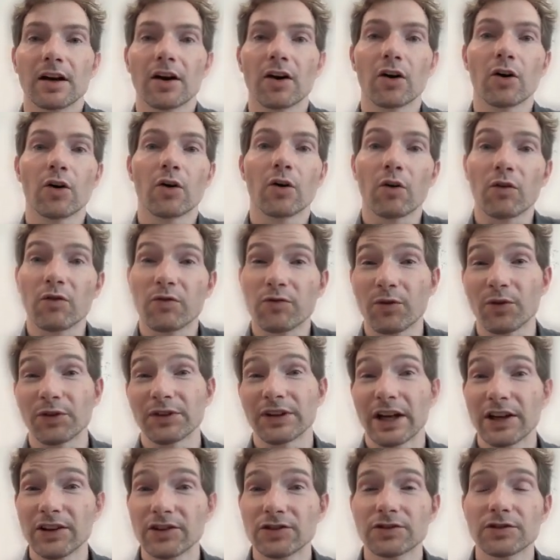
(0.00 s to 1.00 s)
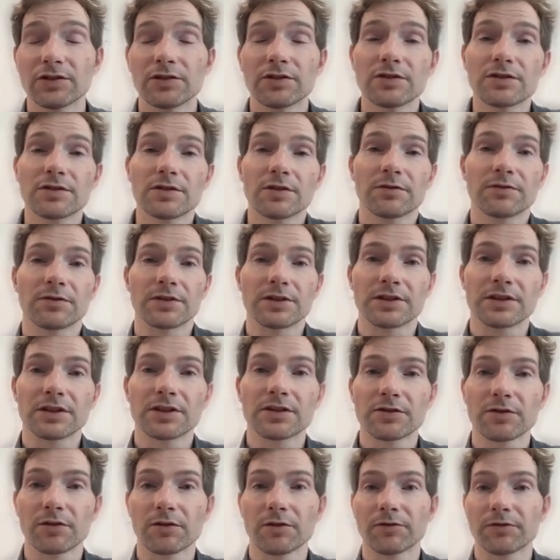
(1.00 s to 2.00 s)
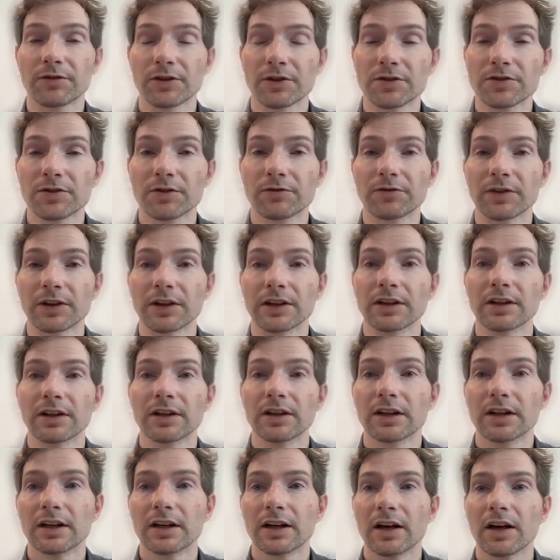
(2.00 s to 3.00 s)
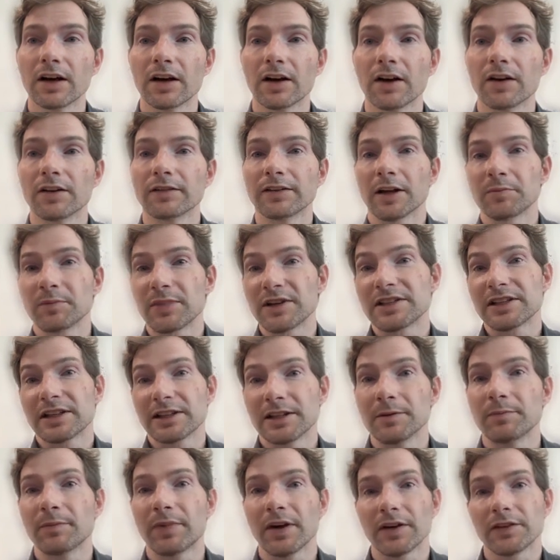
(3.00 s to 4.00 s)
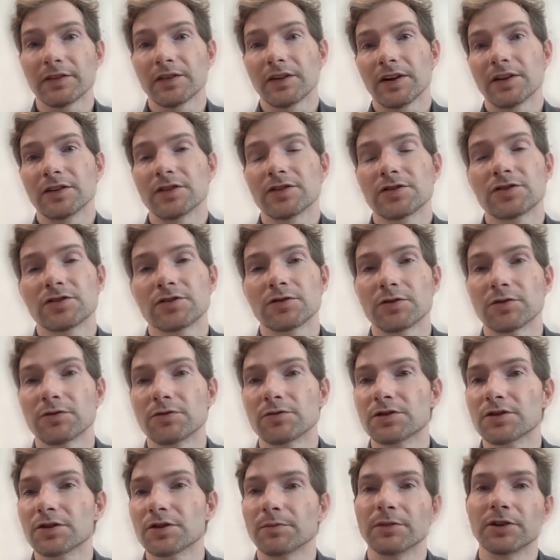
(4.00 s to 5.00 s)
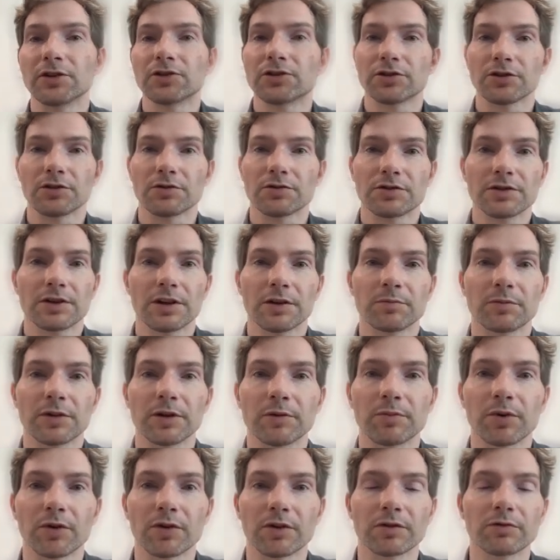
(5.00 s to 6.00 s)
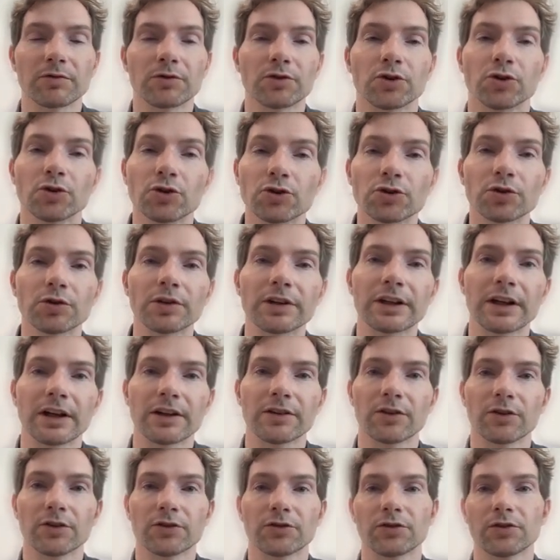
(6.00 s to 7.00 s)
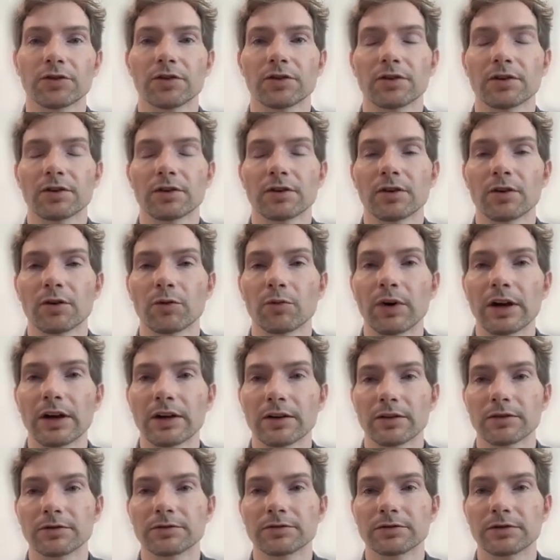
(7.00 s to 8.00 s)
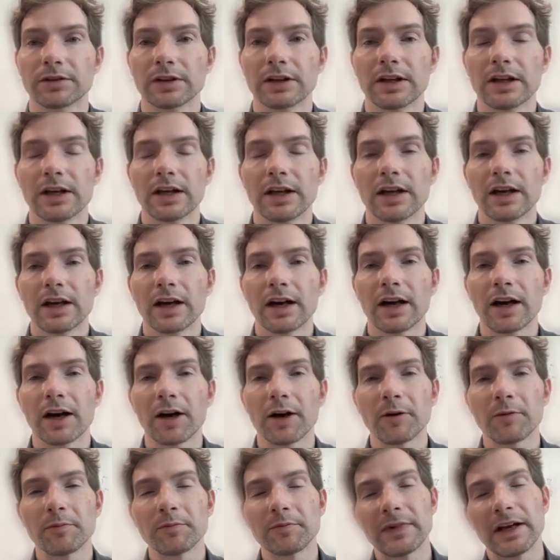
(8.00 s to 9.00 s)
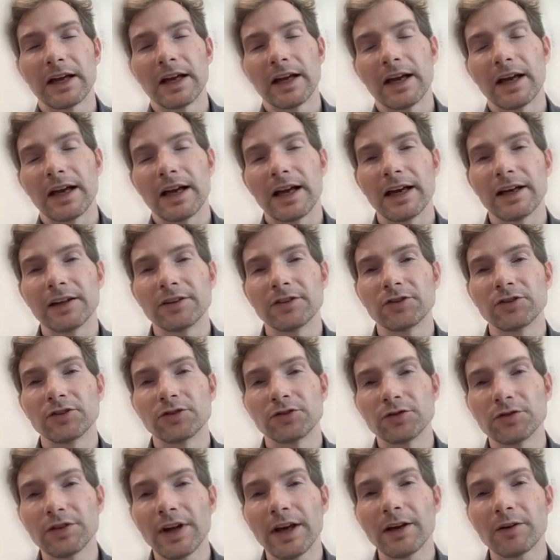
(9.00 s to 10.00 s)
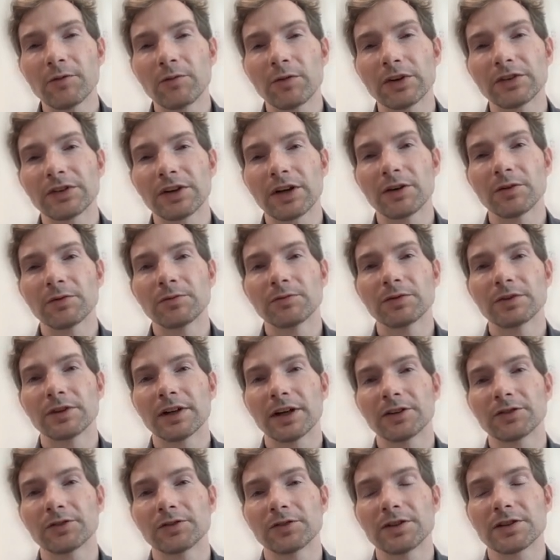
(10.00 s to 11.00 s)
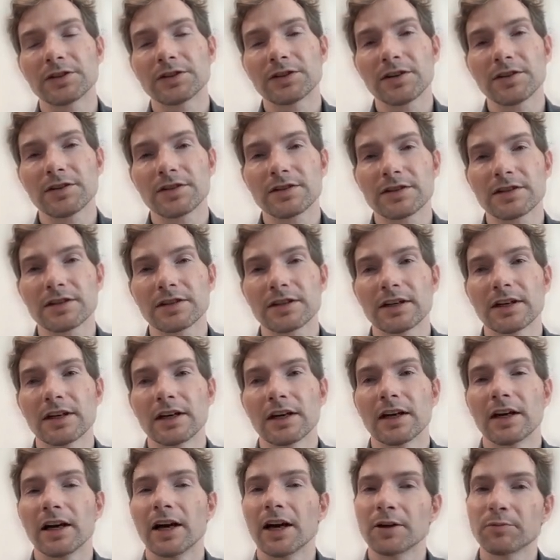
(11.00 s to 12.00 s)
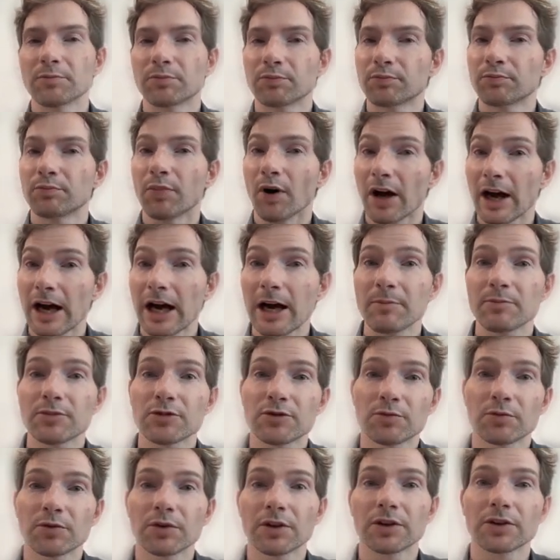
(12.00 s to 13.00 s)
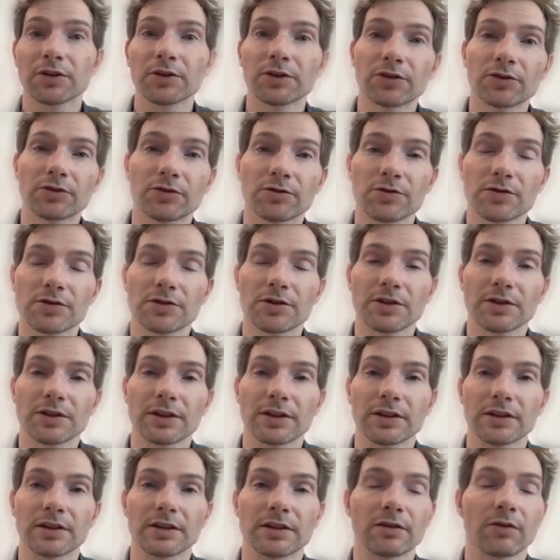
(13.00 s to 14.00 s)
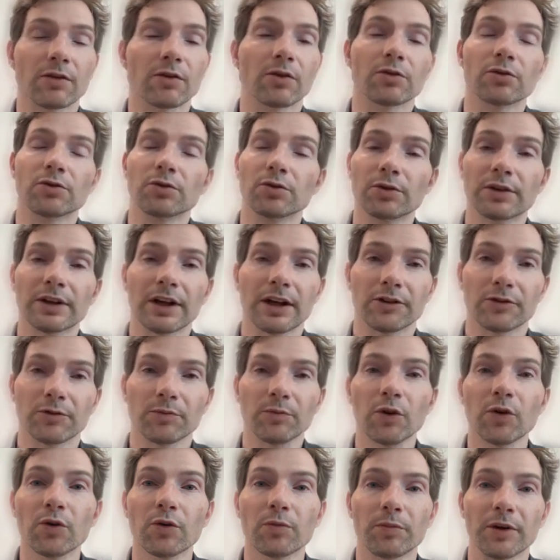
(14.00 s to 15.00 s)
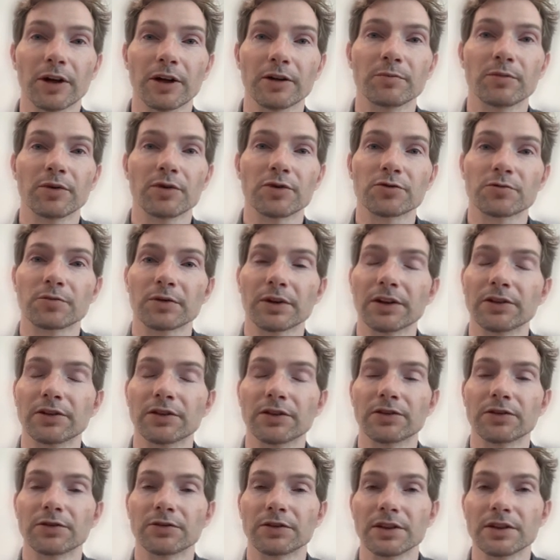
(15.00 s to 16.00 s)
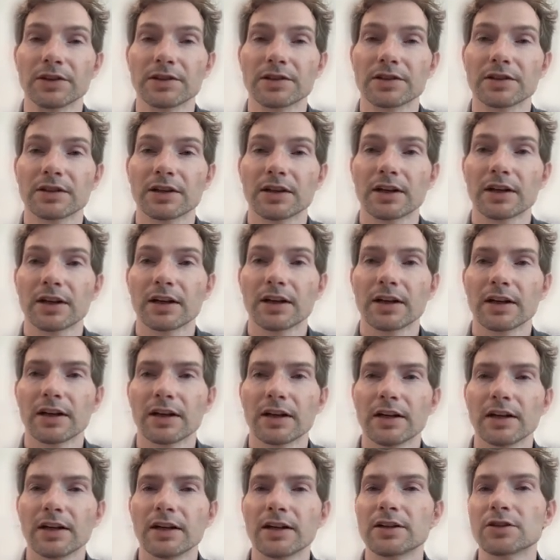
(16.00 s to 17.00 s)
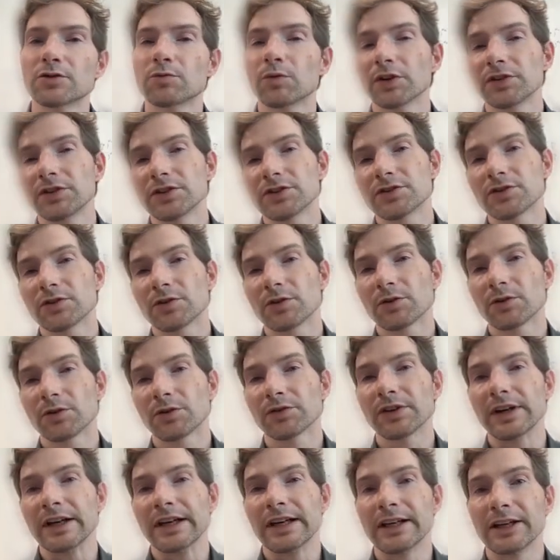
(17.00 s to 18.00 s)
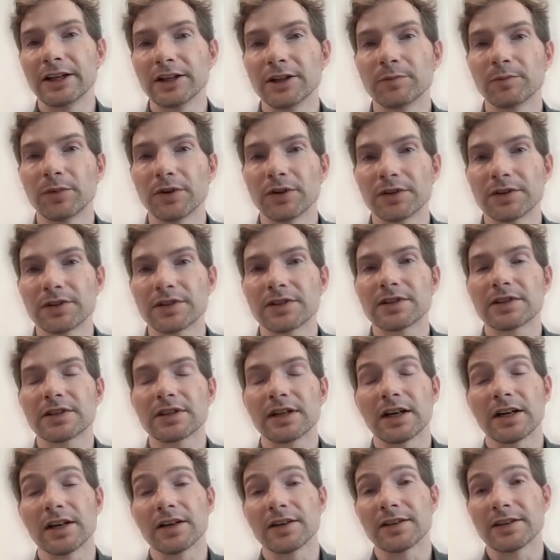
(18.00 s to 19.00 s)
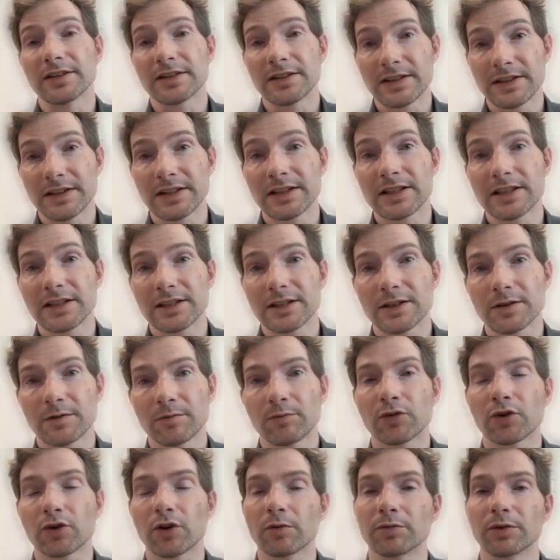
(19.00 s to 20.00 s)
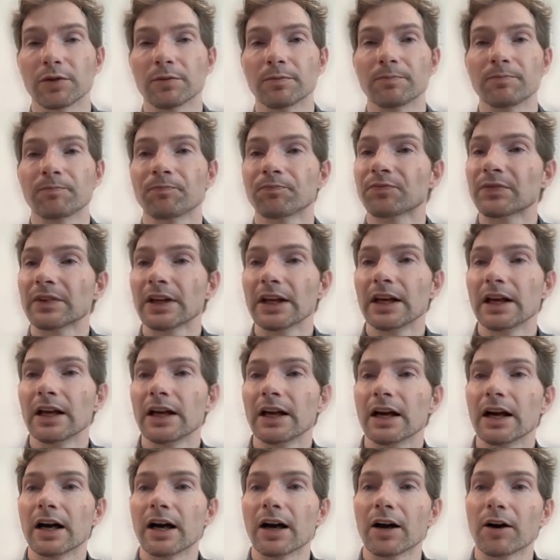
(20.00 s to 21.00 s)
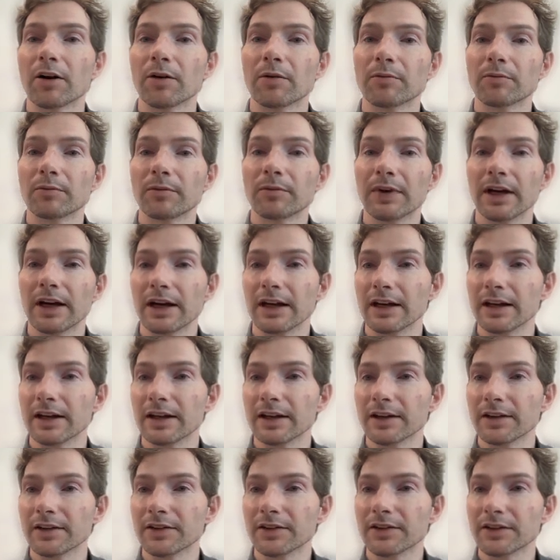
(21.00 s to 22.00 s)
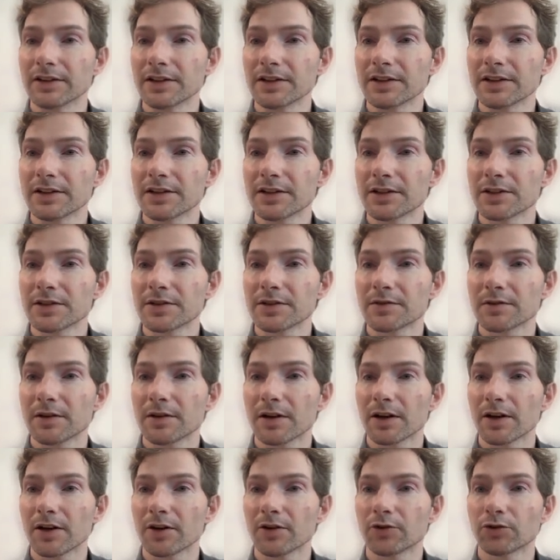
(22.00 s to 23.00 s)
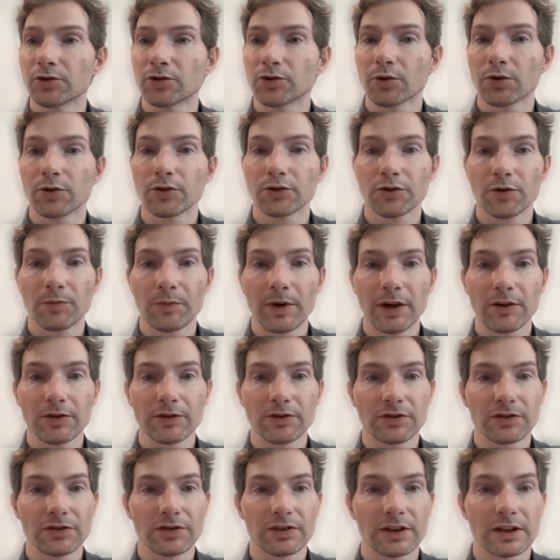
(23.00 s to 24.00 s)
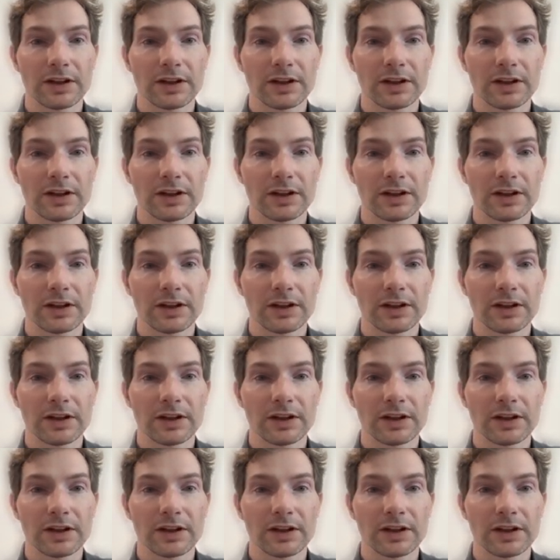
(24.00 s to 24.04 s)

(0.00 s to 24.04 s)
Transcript: or foundations of physics or philosophy that basically pertains to some issues that people usually are not aware of. Um, and today, what I would like to discuss, and perhaps we are going to study or look at more papers related to this, is what is called Hilbert's sixth problem. And this is talked about